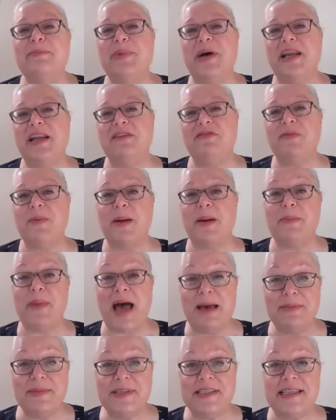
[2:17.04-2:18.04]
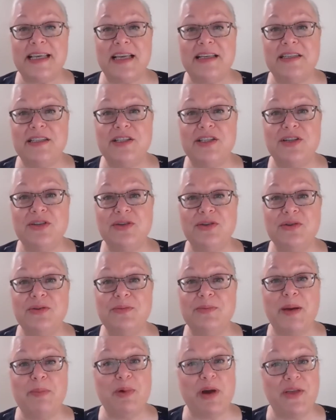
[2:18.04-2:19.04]
but if my mom said
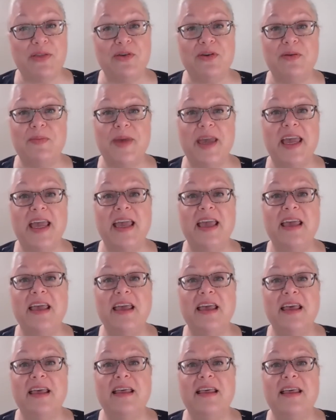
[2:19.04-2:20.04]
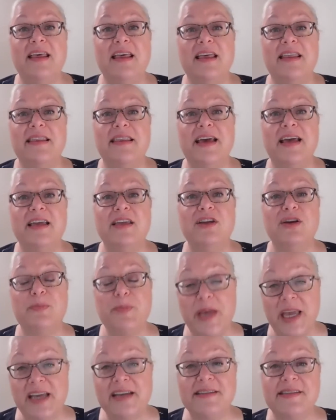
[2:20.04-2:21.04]
to my brother or me that you're
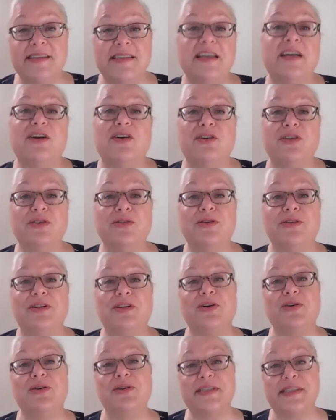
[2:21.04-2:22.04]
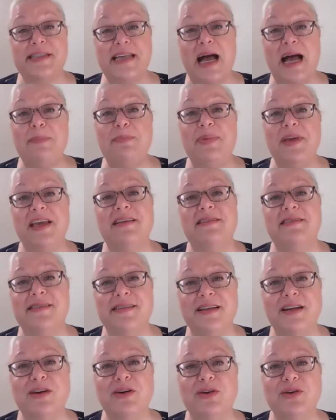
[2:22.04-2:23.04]
being a snickerdoodle or stop being a
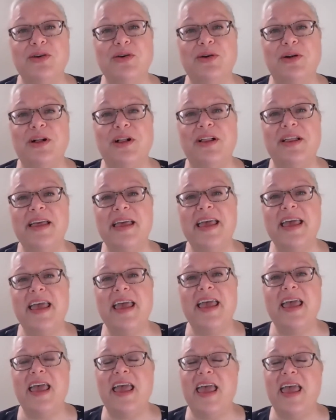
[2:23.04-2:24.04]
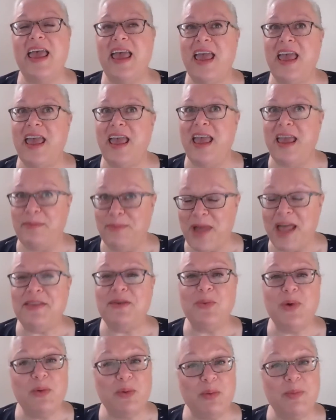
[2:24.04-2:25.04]
snickerdoodle, it meant
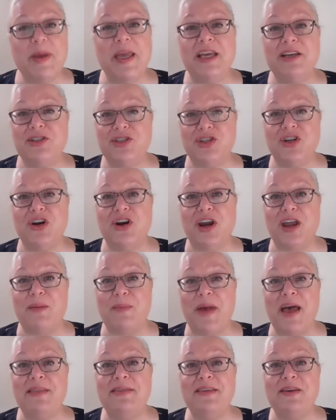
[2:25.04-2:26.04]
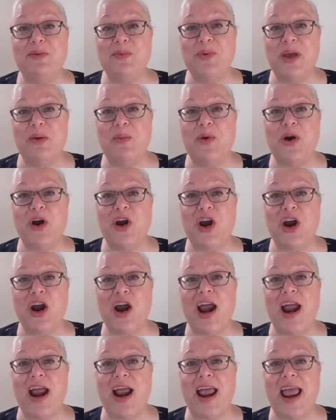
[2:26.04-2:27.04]
that we were being a jerk. It meant that we
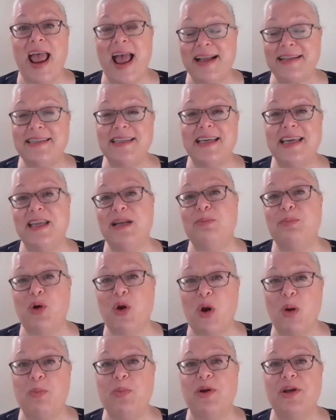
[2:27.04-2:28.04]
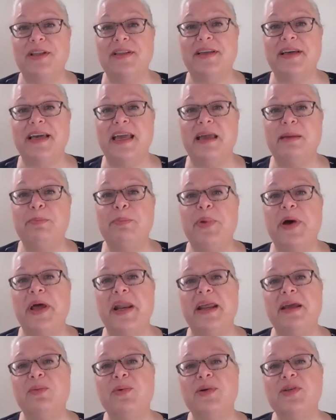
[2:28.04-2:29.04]
were acting inappropriately,
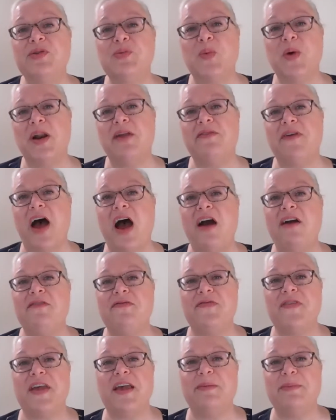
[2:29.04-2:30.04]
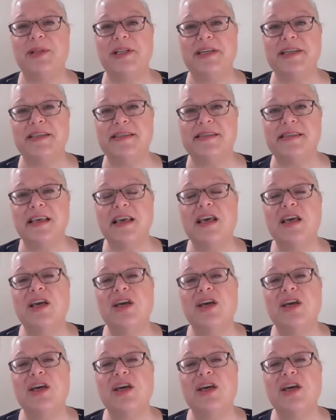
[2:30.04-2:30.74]
but it was one of our family's